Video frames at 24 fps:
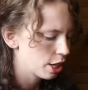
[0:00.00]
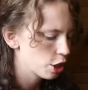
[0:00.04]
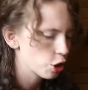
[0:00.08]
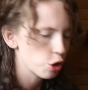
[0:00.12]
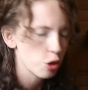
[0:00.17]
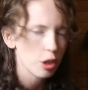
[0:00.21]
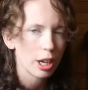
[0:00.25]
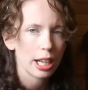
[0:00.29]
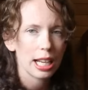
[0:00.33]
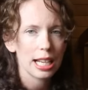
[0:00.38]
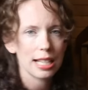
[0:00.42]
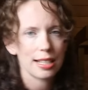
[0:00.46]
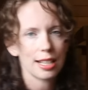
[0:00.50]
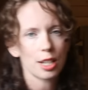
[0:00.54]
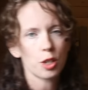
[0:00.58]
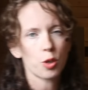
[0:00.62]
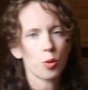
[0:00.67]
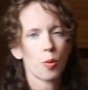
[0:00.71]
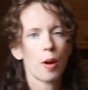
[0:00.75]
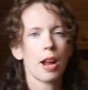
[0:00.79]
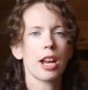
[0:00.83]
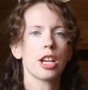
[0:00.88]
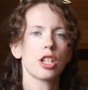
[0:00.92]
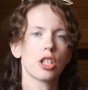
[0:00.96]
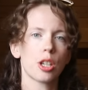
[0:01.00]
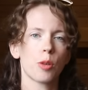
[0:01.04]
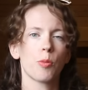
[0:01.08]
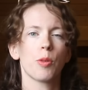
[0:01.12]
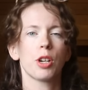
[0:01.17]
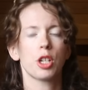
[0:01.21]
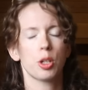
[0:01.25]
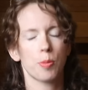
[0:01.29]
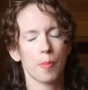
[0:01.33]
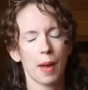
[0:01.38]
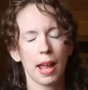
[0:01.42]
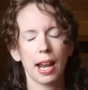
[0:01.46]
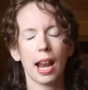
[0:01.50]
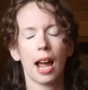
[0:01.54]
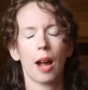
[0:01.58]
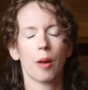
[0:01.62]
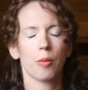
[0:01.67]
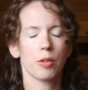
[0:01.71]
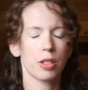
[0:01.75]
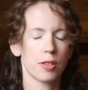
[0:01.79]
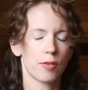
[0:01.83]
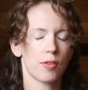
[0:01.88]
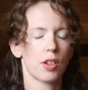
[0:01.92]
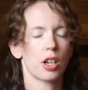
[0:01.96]
tricky situation, which meant I
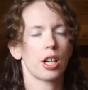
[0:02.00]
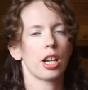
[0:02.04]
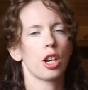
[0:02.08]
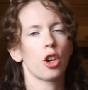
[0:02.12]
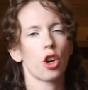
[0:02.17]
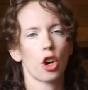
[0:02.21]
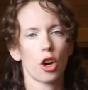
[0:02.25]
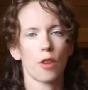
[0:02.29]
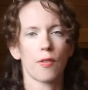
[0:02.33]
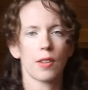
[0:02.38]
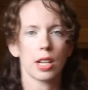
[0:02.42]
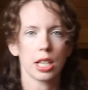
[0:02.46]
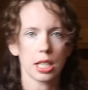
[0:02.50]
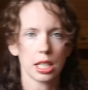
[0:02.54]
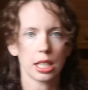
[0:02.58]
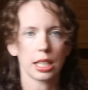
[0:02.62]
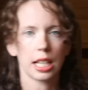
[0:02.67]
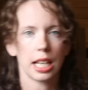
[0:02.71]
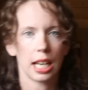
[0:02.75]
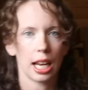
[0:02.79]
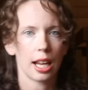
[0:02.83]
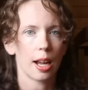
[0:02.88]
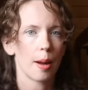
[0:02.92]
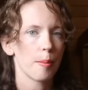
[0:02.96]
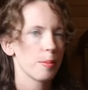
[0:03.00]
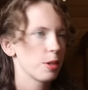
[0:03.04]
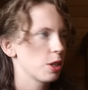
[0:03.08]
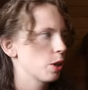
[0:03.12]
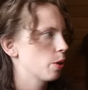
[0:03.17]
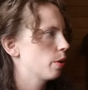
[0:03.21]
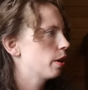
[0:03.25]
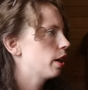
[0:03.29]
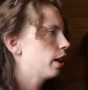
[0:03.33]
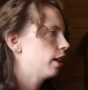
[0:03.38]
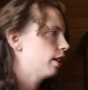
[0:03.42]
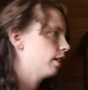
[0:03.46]
was very nervous leading up to